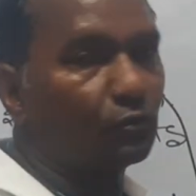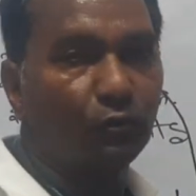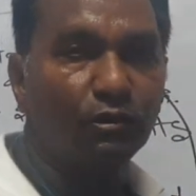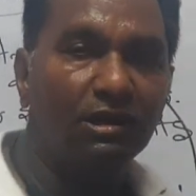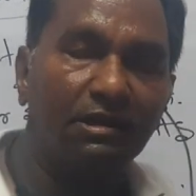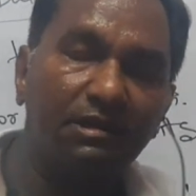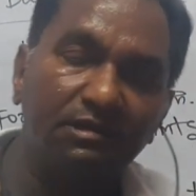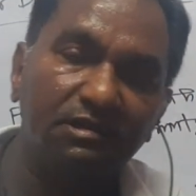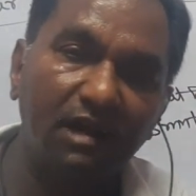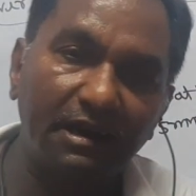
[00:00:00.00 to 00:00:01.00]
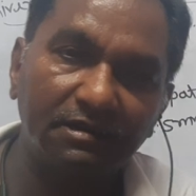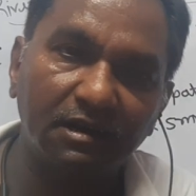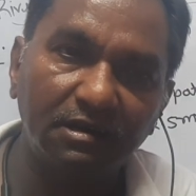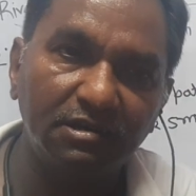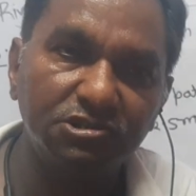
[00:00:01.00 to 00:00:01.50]
Only in that
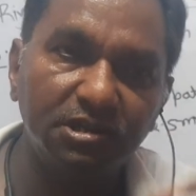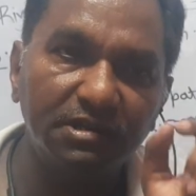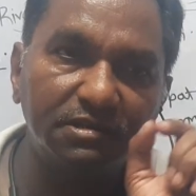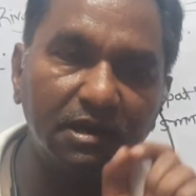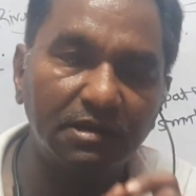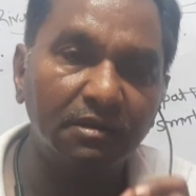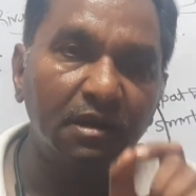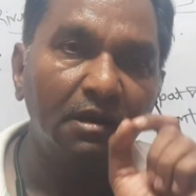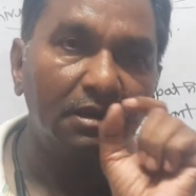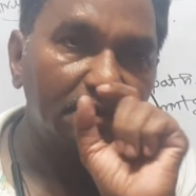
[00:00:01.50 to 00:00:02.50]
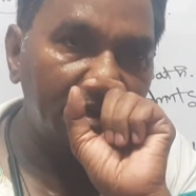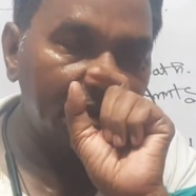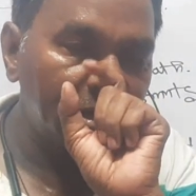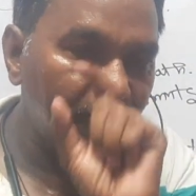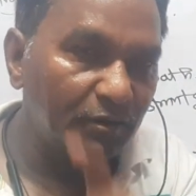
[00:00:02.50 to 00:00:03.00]
condition
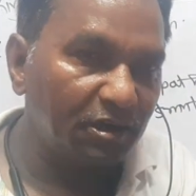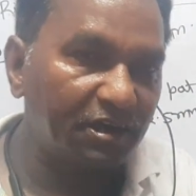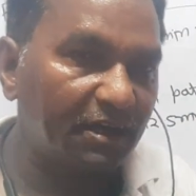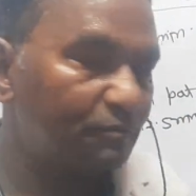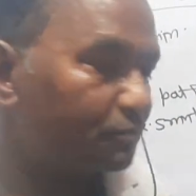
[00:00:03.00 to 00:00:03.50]
it will take